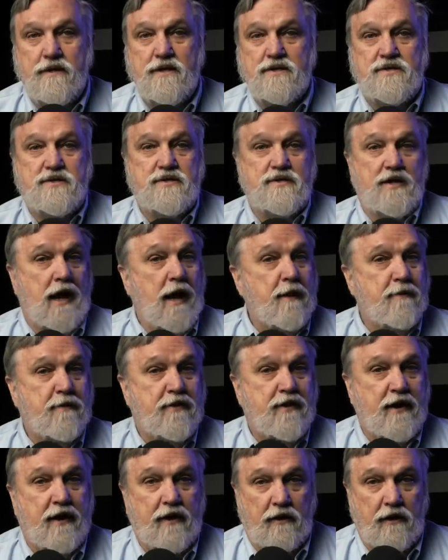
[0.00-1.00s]
This is a
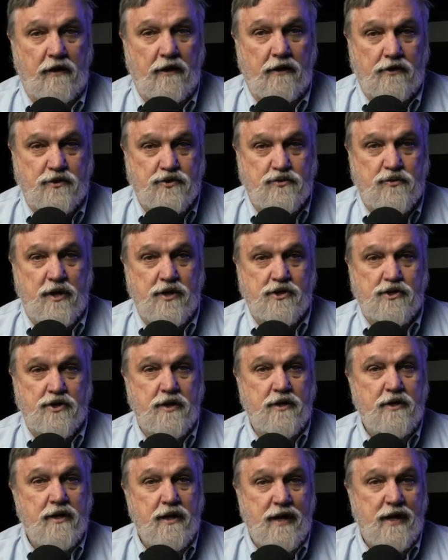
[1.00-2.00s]
hypothetical
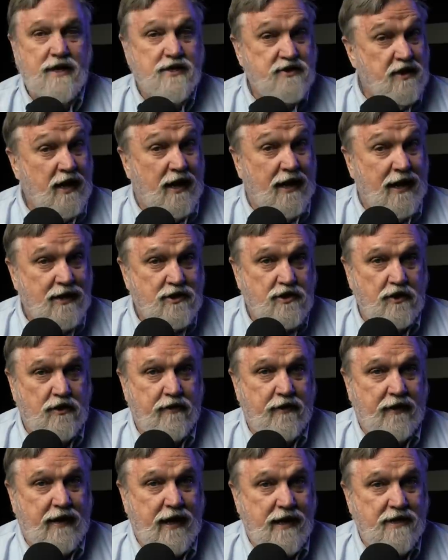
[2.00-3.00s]
illustration and is not actually
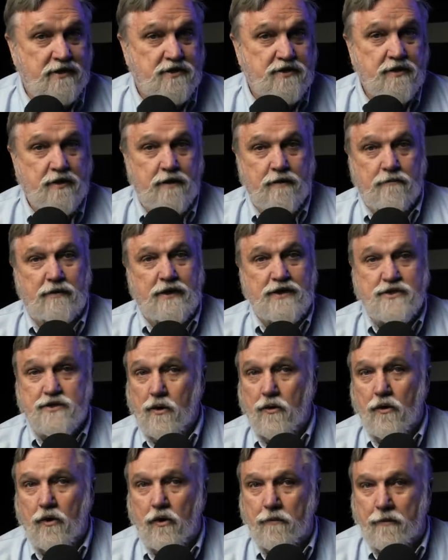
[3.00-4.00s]
the case. Please
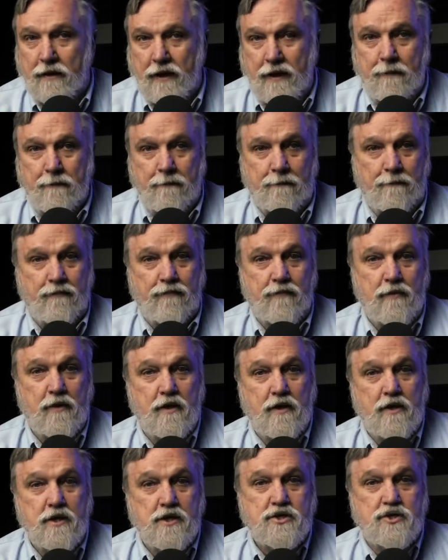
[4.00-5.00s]
don't hurt me.
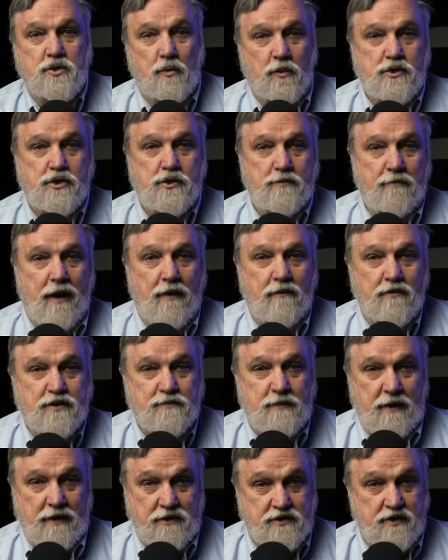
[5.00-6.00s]
So what should my
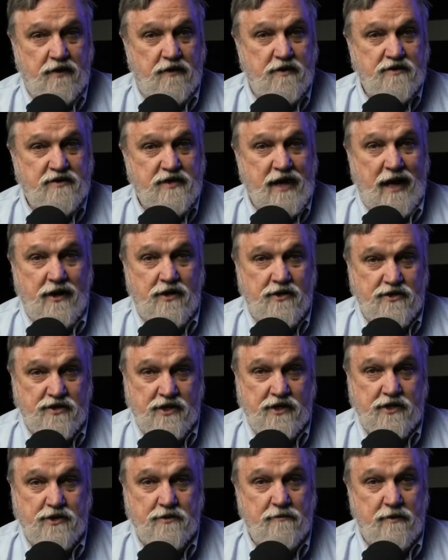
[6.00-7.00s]
response to this
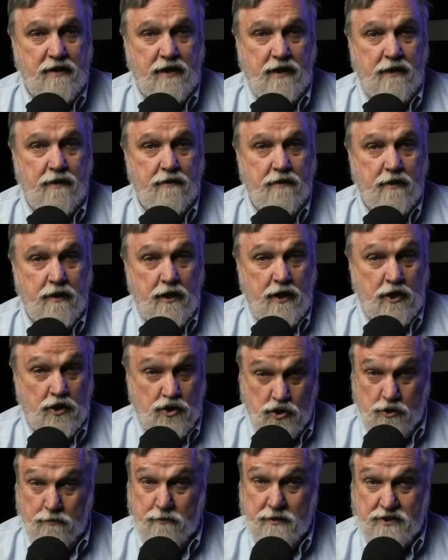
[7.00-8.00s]
accusation be? It
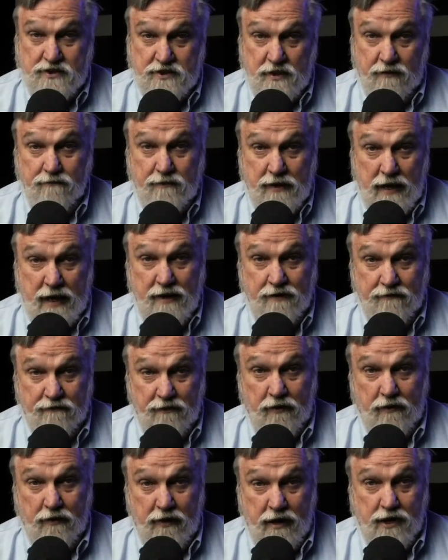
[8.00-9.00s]
should be some kind of
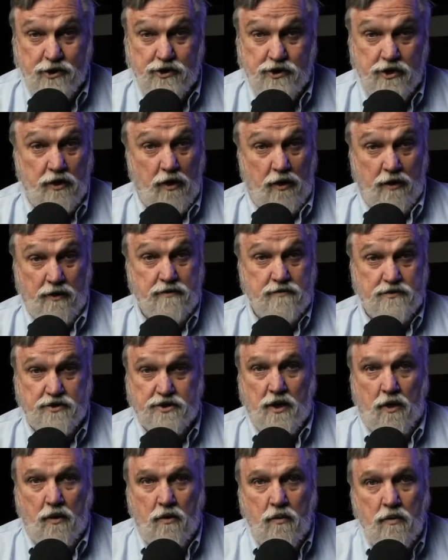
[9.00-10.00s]
variation on,
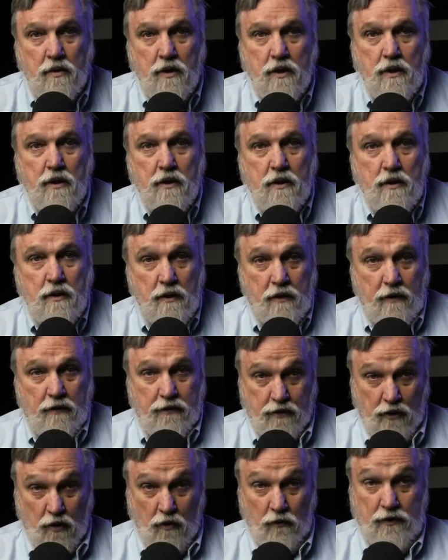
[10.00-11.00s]
so?
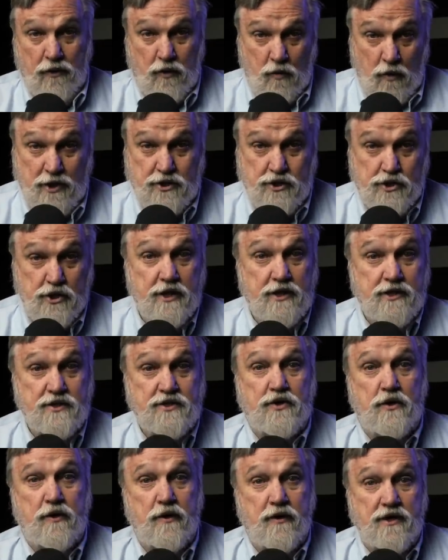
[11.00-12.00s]
The only question
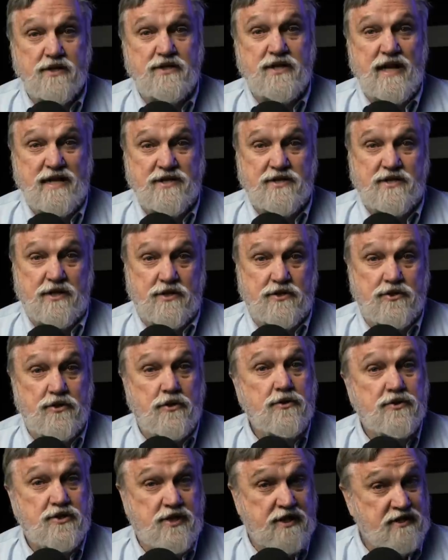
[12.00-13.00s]
concerning this
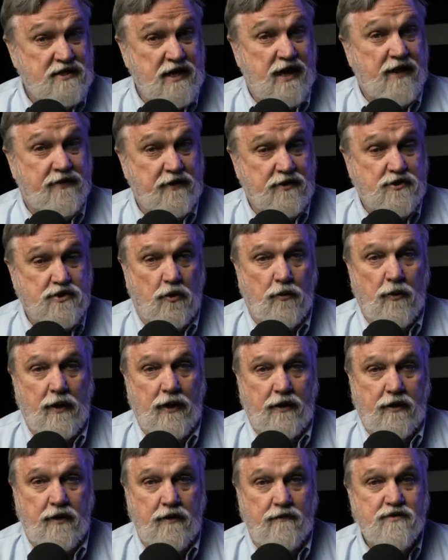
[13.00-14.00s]
ancestor, since ethics are
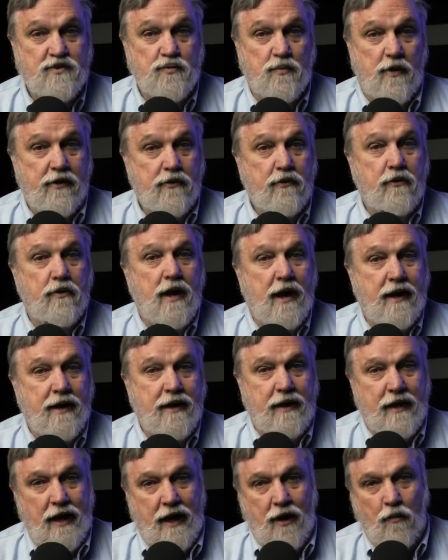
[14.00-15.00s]
relative, is whether or not he
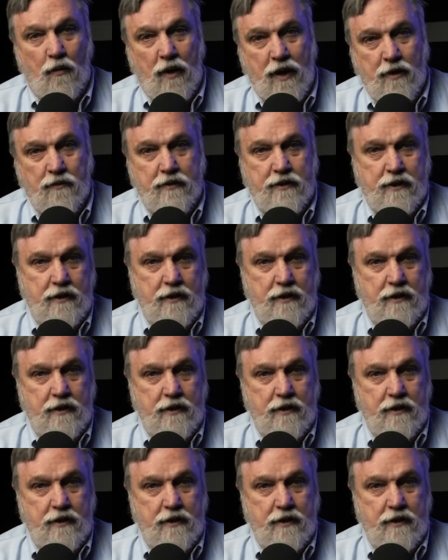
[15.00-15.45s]
got away with